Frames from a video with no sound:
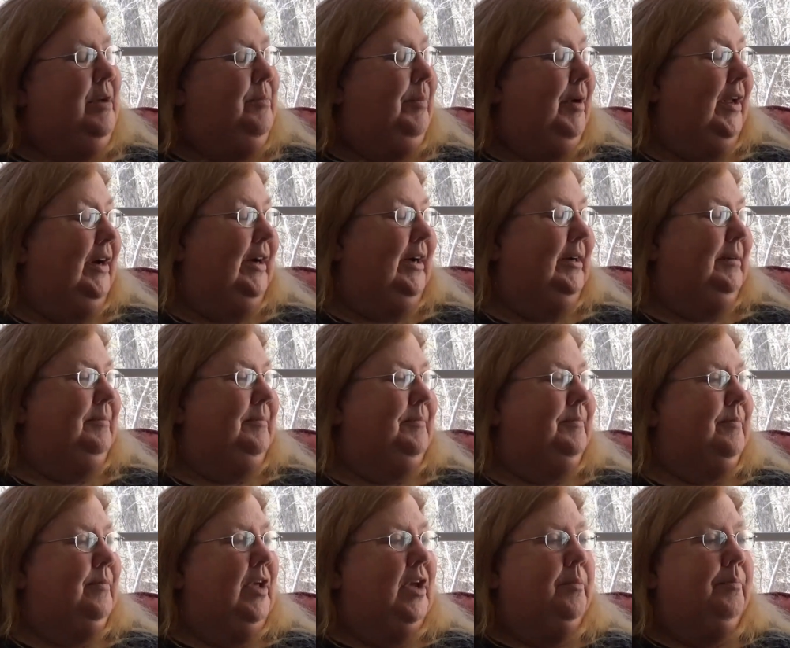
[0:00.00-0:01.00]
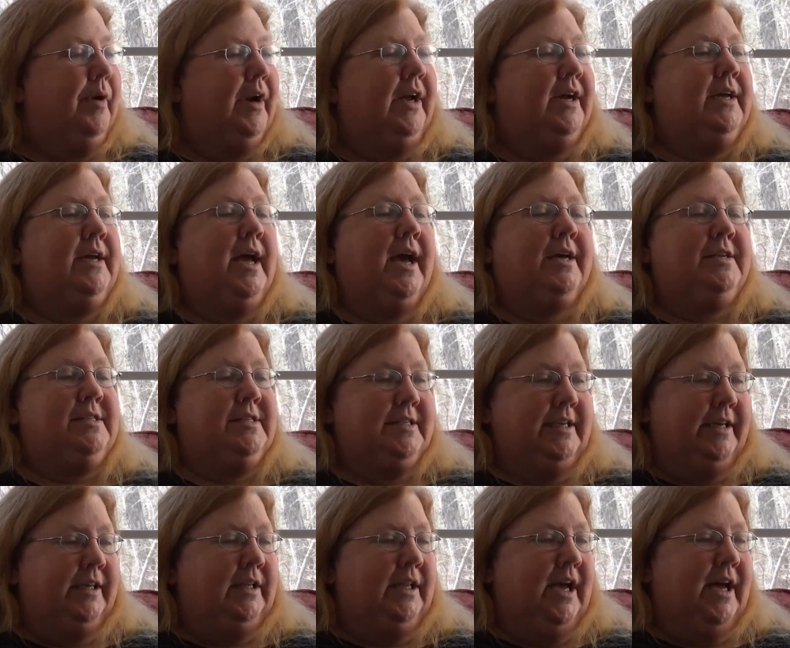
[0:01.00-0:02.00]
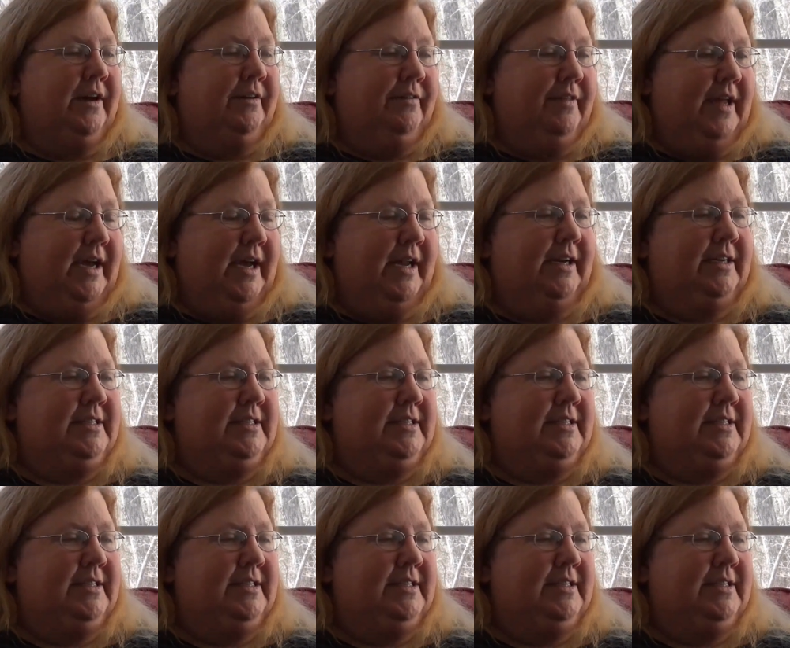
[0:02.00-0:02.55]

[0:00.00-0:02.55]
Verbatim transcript: But um, but I, I see a lot of that.